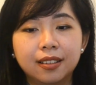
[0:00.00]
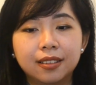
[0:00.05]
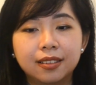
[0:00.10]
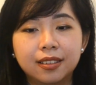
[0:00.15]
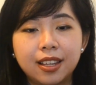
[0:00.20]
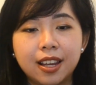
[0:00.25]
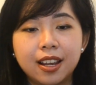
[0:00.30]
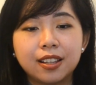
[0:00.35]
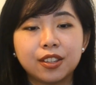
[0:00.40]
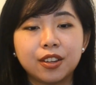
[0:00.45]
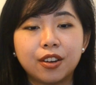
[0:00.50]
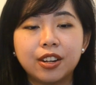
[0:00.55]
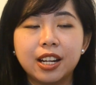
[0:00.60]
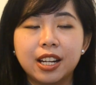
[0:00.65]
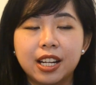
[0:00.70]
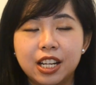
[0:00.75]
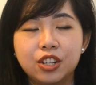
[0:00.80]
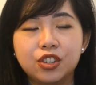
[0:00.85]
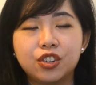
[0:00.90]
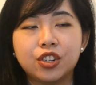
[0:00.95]
takes on
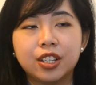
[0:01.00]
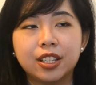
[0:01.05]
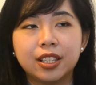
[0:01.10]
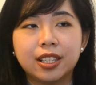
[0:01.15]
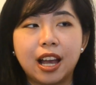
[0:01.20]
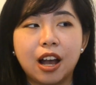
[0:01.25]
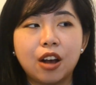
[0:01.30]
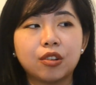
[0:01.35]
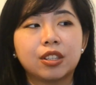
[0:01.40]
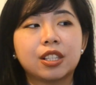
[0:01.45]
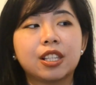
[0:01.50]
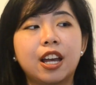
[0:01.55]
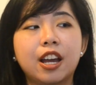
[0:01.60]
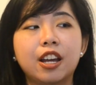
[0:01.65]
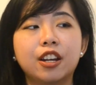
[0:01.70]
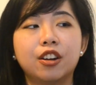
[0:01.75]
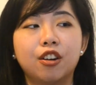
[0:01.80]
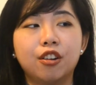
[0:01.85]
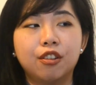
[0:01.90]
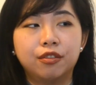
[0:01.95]
an interest
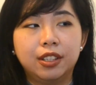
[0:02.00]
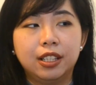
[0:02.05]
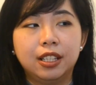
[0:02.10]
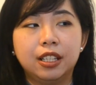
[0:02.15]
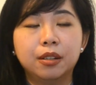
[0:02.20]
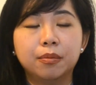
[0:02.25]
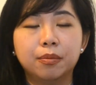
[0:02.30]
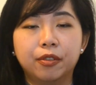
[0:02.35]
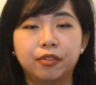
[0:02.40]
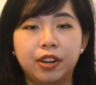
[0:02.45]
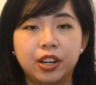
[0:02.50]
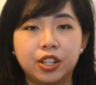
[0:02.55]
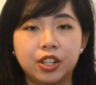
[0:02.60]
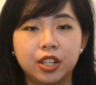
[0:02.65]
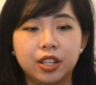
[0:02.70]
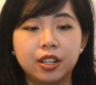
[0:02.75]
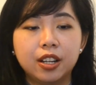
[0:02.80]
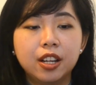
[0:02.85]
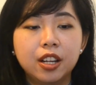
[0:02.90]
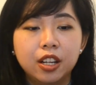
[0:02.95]
outside of the legal profession.